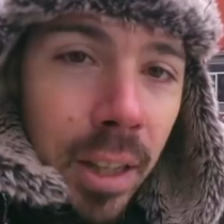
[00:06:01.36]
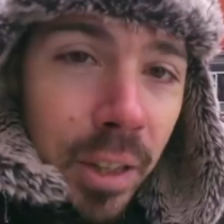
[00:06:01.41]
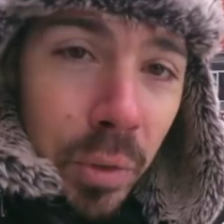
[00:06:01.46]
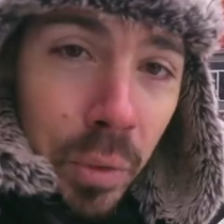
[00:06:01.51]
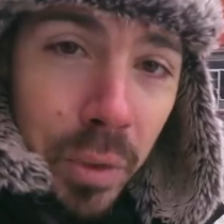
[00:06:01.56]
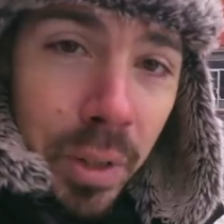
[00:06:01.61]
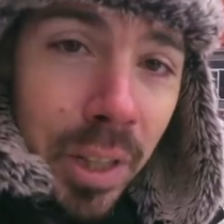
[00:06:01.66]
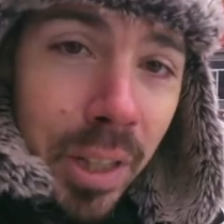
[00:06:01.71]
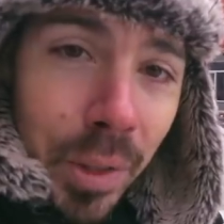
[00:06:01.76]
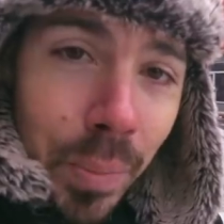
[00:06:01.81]
That's
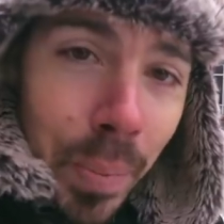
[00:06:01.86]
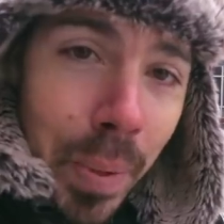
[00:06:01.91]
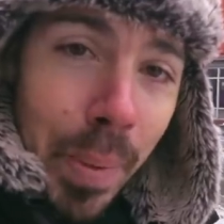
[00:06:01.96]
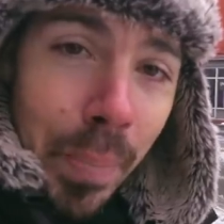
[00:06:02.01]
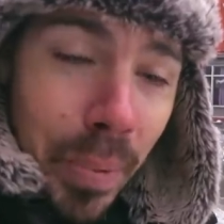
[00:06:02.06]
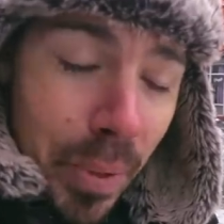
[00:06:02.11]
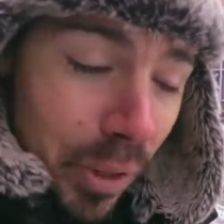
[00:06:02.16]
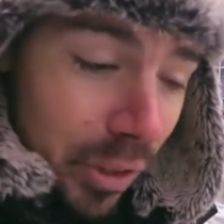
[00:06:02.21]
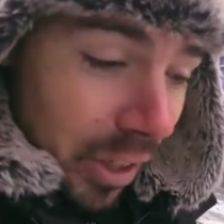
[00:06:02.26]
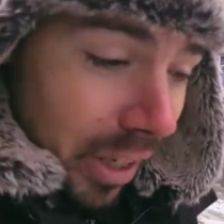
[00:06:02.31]
what these
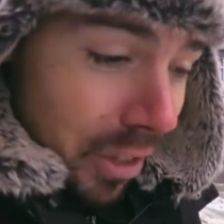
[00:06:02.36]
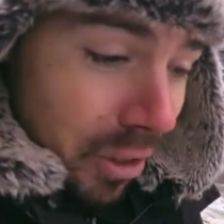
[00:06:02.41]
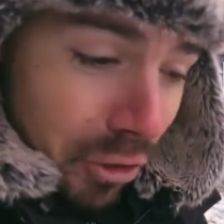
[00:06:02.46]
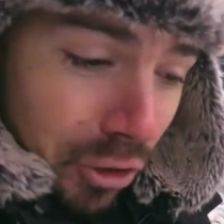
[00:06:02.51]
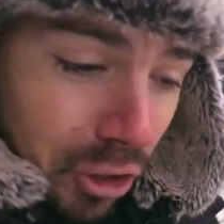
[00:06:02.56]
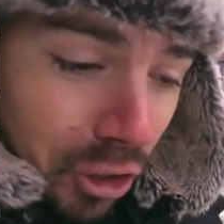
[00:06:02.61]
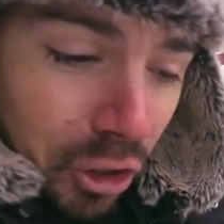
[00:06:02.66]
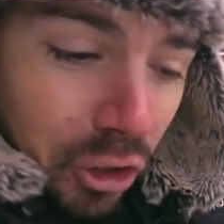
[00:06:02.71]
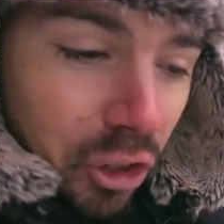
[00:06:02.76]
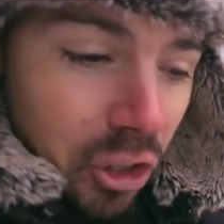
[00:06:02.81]
people say. You
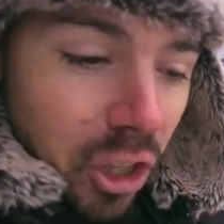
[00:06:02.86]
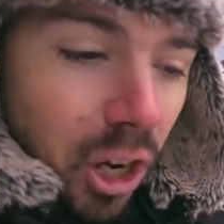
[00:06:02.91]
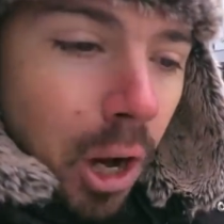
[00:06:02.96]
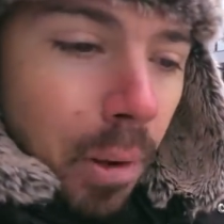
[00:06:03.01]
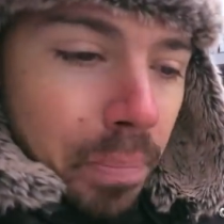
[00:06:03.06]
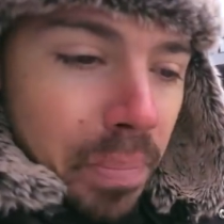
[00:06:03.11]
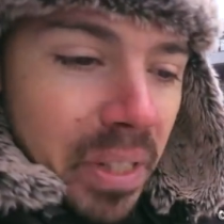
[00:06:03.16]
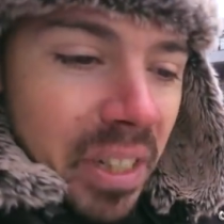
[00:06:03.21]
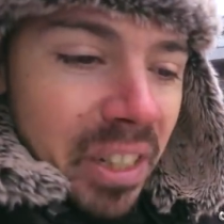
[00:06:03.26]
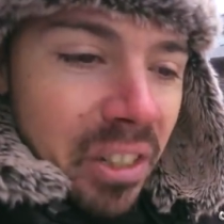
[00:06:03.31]
just
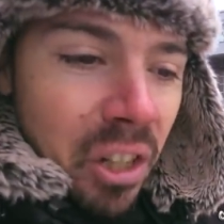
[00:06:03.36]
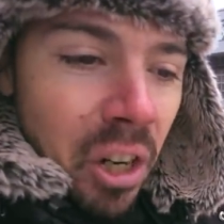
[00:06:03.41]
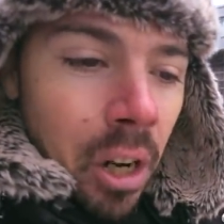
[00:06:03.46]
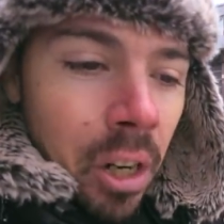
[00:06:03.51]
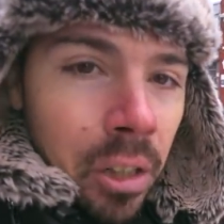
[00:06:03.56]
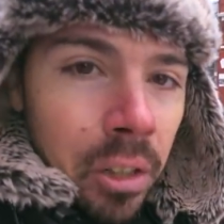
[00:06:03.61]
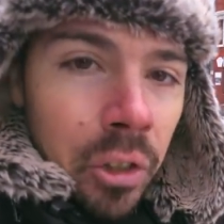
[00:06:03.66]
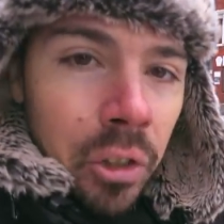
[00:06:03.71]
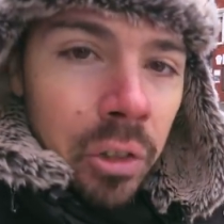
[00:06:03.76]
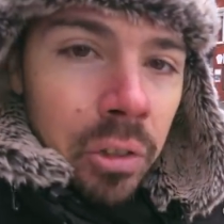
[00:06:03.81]
stopped
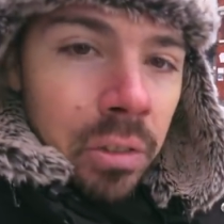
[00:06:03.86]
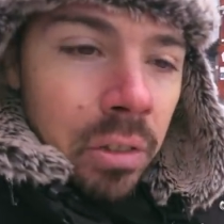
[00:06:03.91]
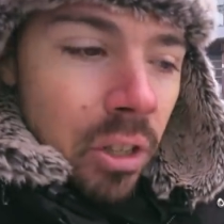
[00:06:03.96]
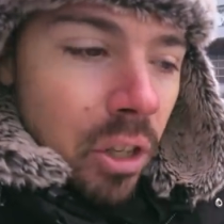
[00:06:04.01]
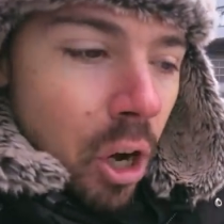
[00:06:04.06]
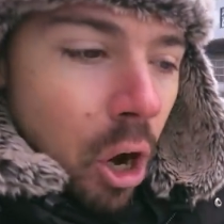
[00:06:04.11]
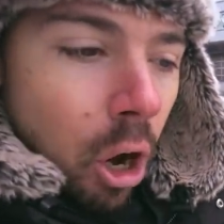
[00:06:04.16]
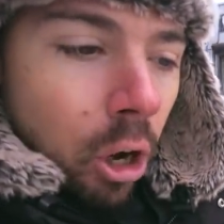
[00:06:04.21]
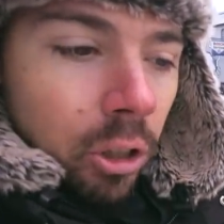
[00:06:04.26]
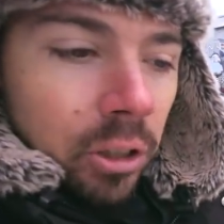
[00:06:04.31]
detox.
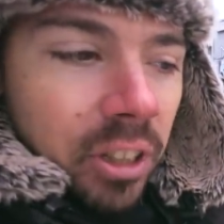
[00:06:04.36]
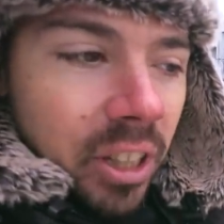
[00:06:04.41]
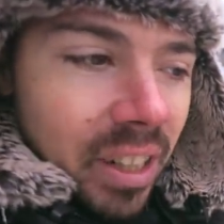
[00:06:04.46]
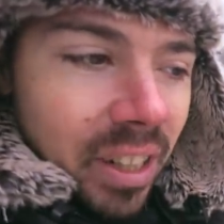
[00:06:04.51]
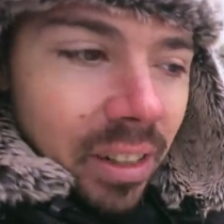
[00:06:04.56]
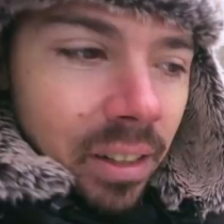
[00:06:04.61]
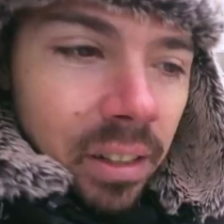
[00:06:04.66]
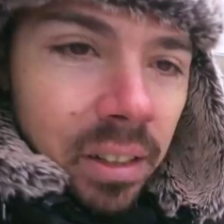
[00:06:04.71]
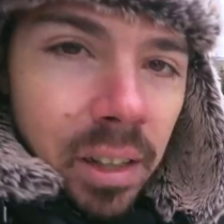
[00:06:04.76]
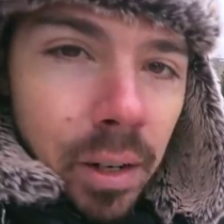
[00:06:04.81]
You halted
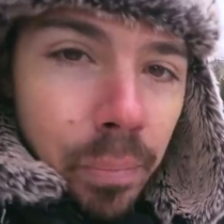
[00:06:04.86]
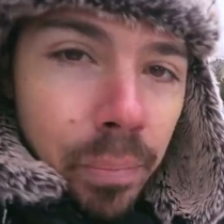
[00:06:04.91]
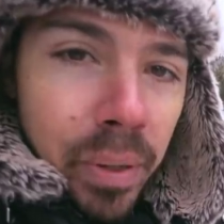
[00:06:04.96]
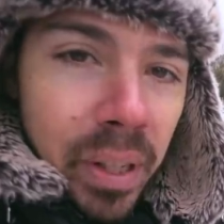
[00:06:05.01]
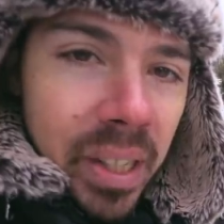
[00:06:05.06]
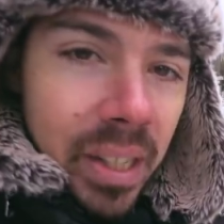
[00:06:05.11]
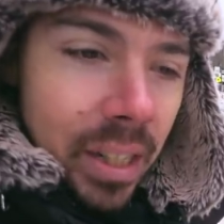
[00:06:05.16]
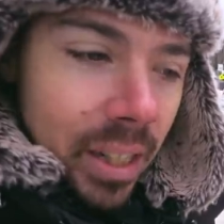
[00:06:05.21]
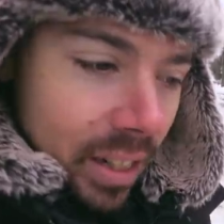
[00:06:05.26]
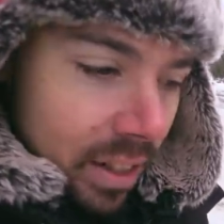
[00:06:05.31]
it
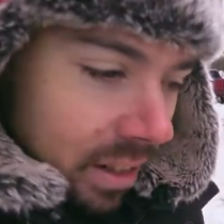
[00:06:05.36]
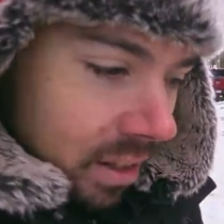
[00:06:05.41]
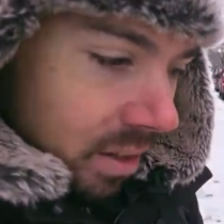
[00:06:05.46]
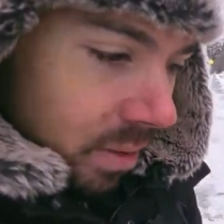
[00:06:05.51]
completely.